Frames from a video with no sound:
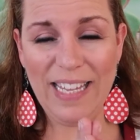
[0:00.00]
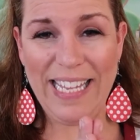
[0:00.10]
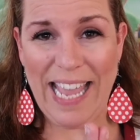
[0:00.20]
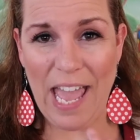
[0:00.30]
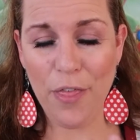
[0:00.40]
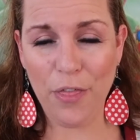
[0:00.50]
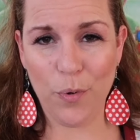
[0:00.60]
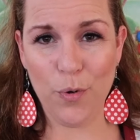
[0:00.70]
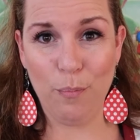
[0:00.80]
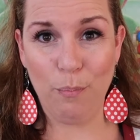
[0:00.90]
get
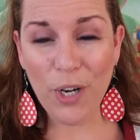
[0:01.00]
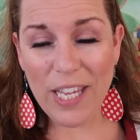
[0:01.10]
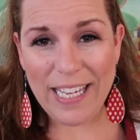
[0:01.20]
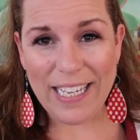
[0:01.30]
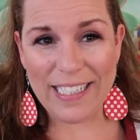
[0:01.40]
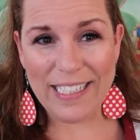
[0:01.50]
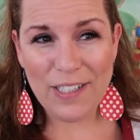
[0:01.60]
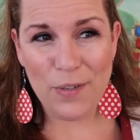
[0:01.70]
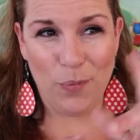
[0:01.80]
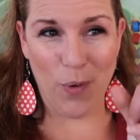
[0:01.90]
through booking
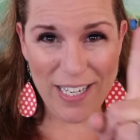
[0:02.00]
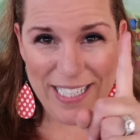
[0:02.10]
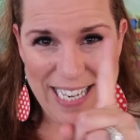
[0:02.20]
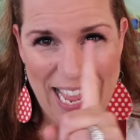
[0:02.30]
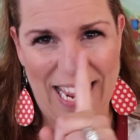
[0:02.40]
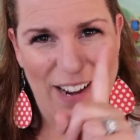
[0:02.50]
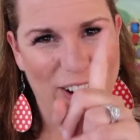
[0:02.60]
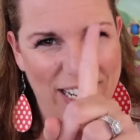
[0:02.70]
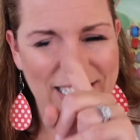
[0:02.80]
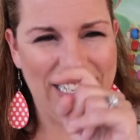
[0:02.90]
one day.
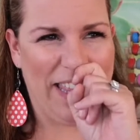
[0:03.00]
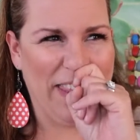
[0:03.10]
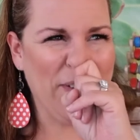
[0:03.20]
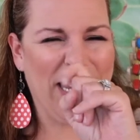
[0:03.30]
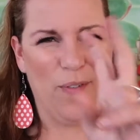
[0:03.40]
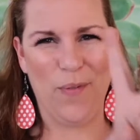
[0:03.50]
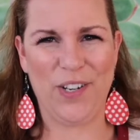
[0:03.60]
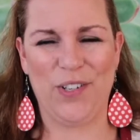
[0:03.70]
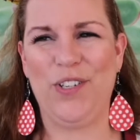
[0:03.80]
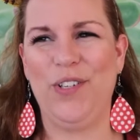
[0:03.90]
I think we got
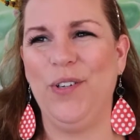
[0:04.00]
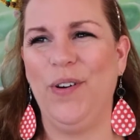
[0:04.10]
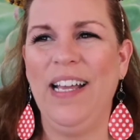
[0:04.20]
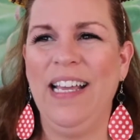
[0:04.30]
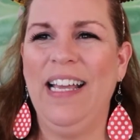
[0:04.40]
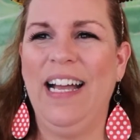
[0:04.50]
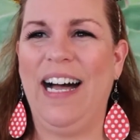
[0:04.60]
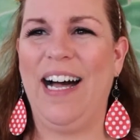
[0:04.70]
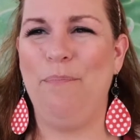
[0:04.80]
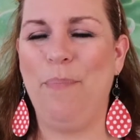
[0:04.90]
one or two
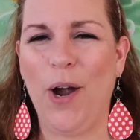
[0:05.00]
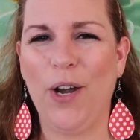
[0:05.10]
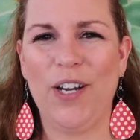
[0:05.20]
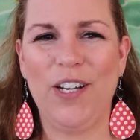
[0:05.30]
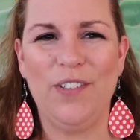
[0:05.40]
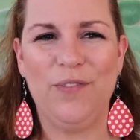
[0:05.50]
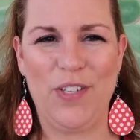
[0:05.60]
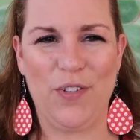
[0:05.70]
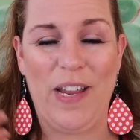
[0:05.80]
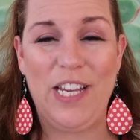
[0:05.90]
park
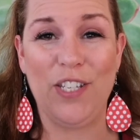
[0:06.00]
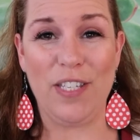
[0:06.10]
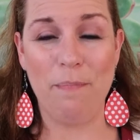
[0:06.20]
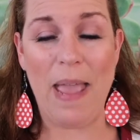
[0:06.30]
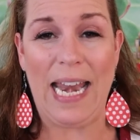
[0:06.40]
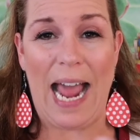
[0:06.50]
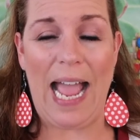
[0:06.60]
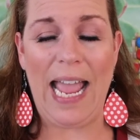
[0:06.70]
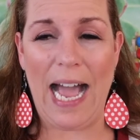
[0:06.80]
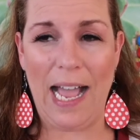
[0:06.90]
reservations made.
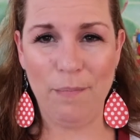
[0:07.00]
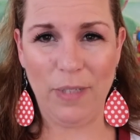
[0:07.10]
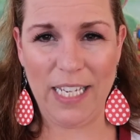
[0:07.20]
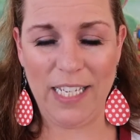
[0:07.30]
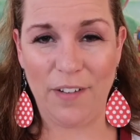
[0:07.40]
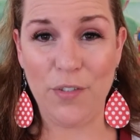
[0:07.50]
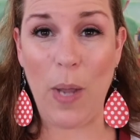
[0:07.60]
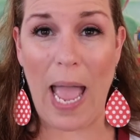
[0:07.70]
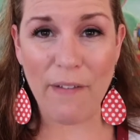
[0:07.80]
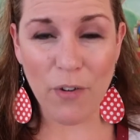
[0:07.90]
I'm lucky enough to
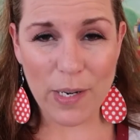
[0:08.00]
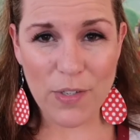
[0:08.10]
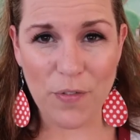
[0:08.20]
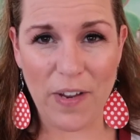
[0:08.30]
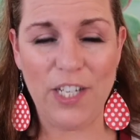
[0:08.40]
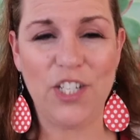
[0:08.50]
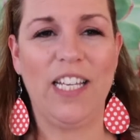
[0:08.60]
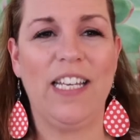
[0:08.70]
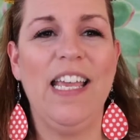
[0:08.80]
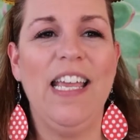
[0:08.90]
have a
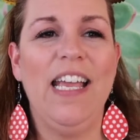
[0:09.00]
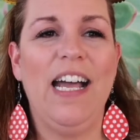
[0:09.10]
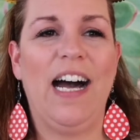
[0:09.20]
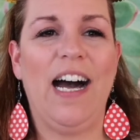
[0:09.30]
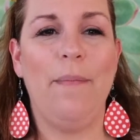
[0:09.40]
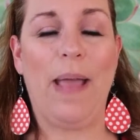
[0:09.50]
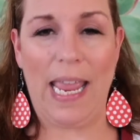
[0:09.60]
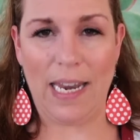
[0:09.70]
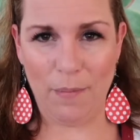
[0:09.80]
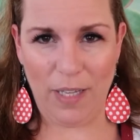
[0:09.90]
reservation,
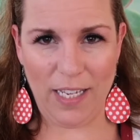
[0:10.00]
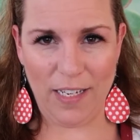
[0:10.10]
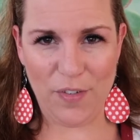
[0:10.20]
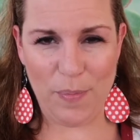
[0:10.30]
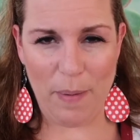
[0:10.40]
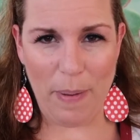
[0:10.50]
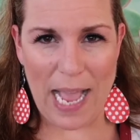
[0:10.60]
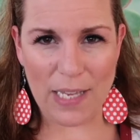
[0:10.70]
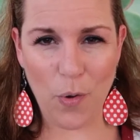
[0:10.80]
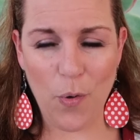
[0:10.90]
and I'm lucky enough to be a
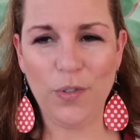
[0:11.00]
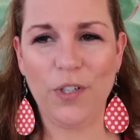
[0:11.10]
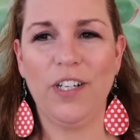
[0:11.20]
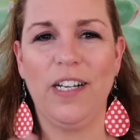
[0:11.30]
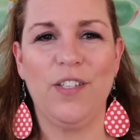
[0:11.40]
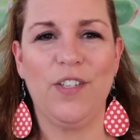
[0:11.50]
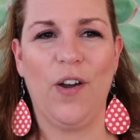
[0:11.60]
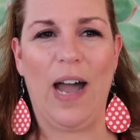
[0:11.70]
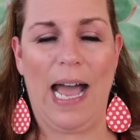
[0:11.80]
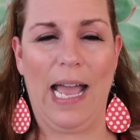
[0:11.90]
pass holder, and
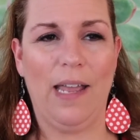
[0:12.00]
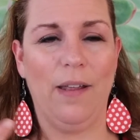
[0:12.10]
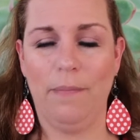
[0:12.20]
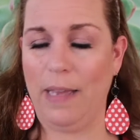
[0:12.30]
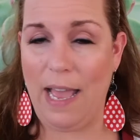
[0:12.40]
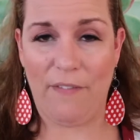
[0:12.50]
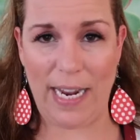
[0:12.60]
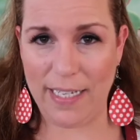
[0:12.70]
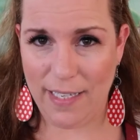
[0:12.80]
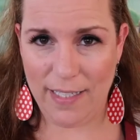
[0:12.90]
so I have
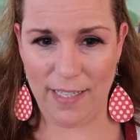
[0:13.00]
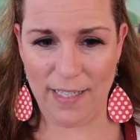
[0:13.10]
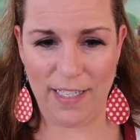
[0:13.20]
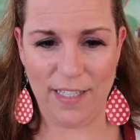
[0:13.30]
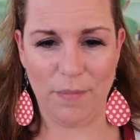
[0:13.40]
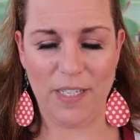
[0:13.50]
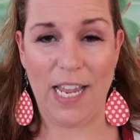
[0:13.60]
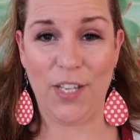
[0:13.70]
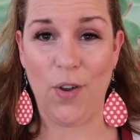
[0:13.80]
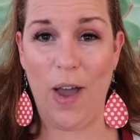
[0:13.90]
access to the system
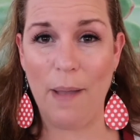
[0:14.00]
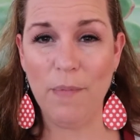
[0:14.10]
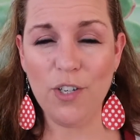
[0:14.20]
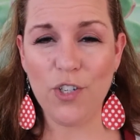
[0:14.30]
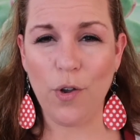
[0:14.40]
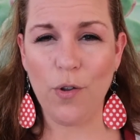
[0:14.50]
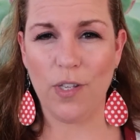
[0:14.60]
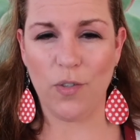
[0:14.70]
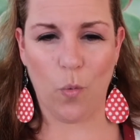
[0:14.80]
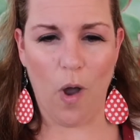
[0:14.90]
today. So I'm going to show you
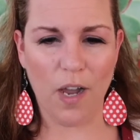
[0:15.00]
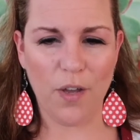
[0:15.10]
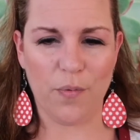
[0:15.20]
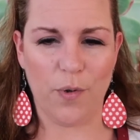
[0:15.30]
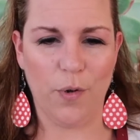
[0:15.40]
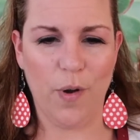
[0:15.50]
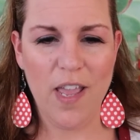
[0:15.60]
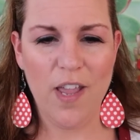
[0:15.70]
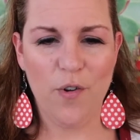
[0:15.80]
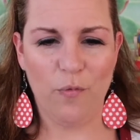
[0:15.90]
this walkthrough
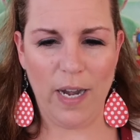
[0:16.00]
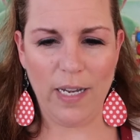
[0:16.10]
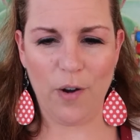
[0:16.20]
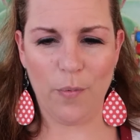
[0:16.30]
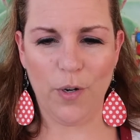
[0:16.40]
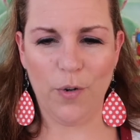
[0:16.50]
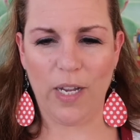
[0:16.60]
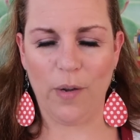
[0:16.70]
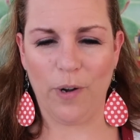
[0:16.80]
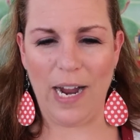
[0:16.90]
right now real
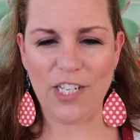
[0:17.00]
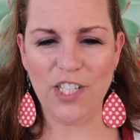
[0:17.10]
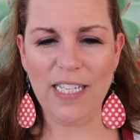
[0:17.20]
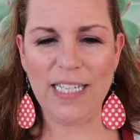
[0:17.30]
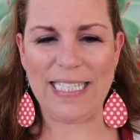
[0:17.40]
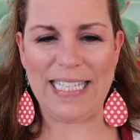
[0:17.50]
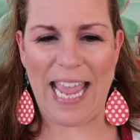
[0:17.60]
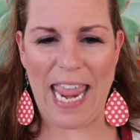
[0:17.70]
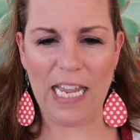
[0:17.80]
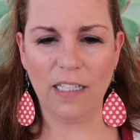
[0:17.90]
quick, and we're actually going to
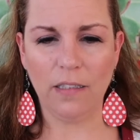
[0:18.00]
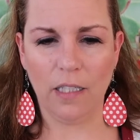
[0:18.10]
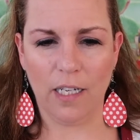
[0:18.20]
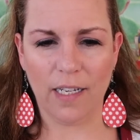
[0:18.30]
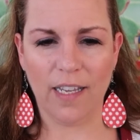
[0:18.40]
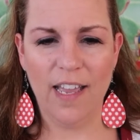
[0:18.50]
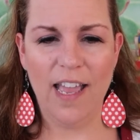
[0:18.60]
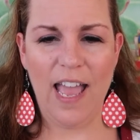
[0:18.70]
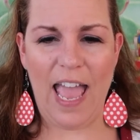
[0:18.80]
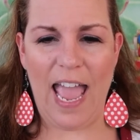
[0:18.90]
take a look
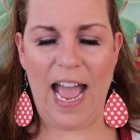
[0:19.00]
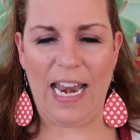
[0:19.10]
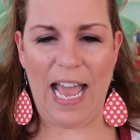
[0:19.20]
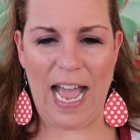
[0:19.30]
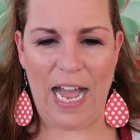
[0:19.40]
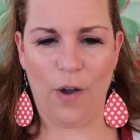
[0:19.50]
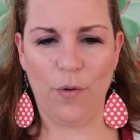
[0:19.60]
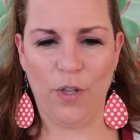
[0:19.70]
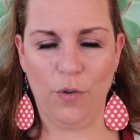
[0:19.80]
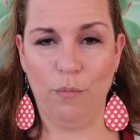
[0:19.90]
at how
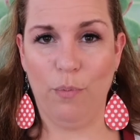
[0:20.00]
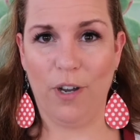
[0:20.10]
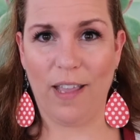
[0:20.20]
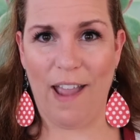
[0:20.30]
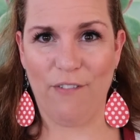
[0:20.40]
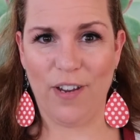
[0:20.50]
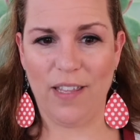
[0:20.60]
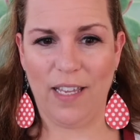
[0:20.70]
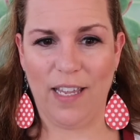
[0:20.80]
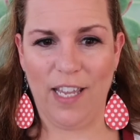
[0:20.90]
you book
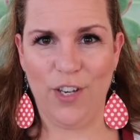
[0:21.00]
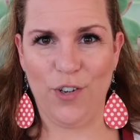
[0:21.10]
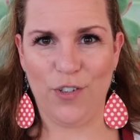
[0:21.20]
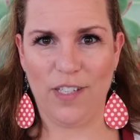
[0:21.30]
everything in your